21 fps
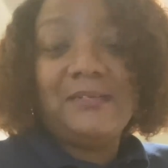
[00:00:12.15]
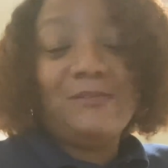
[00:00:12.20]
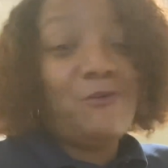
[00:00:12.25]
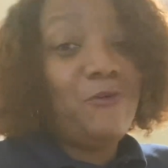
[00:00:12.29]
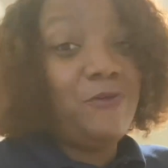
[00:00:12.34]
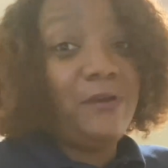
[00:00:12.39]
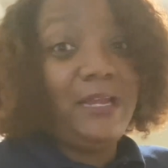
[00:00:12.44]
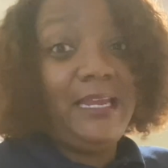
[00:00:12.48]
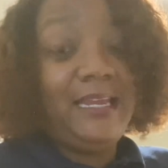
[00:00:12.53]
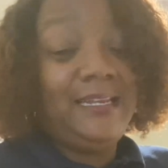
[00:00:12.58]

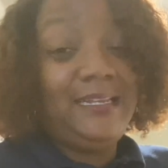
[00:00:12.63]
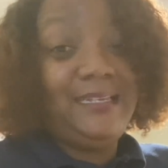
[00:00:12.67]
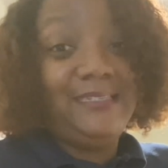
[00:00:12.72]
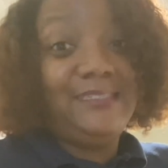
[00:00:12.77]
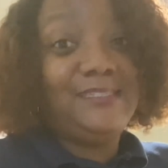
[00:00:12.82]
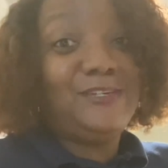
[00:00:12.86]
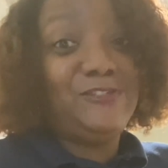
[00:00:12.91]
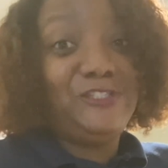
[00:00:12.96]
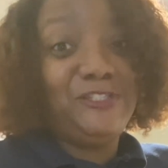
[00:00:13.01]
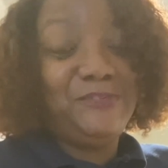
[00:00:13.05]
or any
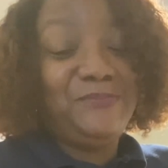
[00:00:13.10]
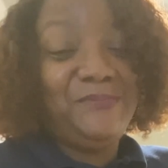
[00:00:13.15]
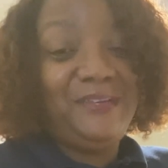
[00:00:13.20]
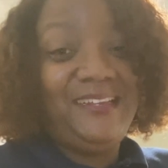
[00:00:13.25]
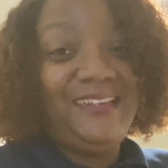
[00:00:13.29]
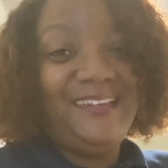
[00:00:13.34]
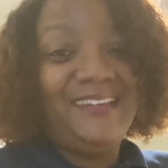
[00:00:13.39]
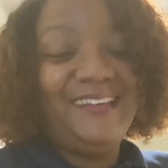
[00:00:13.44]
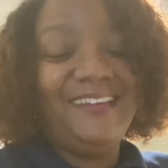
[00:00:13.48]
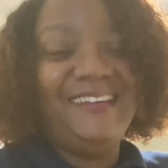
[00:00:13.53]
social
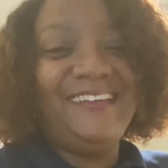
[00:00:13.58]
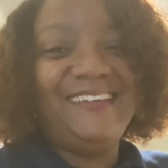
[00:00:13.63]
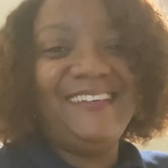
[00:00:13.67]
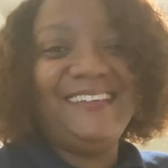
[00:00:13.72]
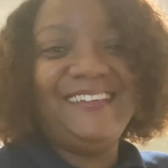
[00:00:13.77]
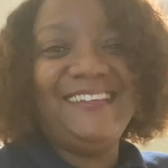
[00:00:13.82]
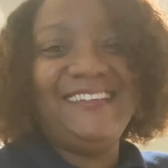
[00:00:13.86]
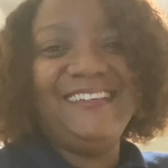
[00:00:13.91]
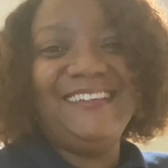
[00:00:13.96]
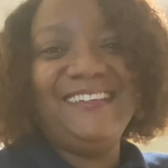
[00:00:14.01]
media
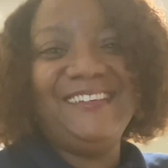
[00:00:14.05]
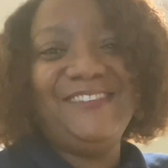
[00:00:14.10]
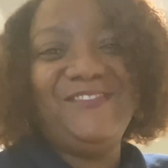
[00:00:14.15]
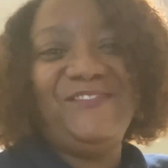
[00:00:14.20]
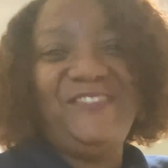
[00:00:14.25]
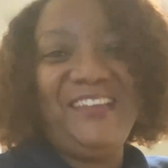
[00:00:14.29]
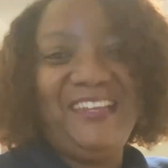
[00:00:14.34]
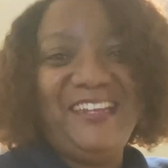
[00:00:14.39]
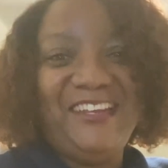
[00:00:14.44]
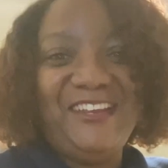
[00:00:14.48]

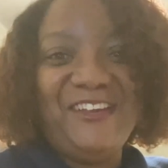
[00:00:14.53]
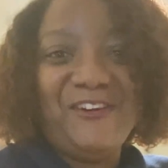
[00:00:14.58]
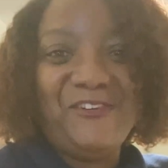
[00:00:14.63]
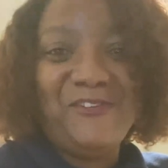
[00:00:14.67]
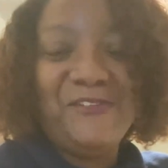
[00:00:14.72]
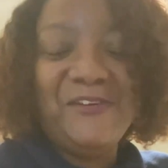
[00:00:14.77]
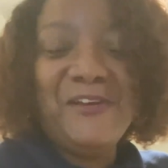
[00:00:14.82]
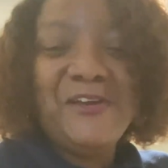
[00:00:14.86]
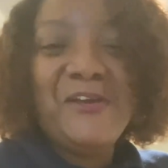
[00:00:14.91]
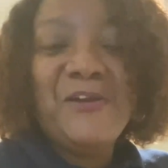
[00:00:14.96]

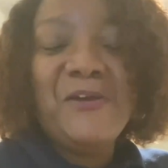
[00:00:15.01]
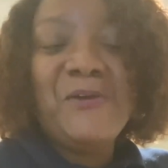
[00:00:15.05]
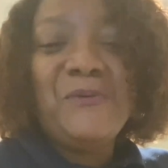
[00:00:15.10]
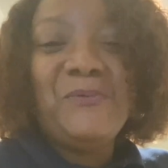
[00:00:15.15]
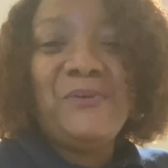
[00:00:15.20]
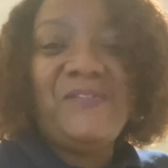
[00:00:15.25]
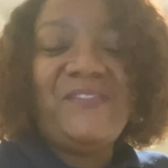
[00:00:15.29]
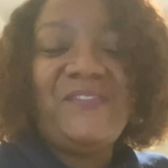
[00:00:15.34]
video, with